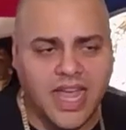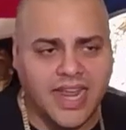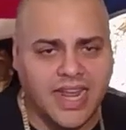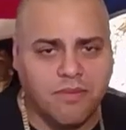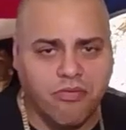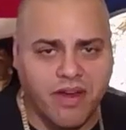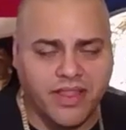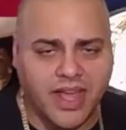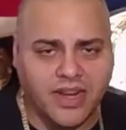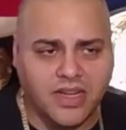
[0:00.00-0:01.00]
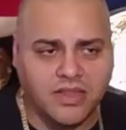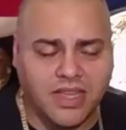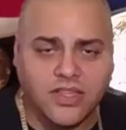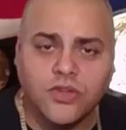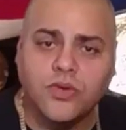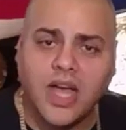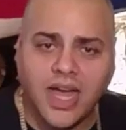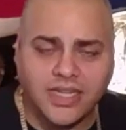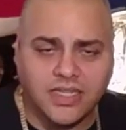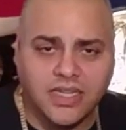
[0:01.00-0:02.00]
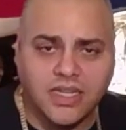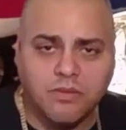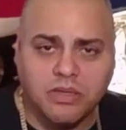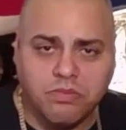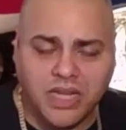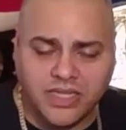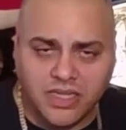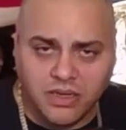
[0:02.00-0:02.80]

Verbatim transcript: And I pray that uh, that you guys be blessed,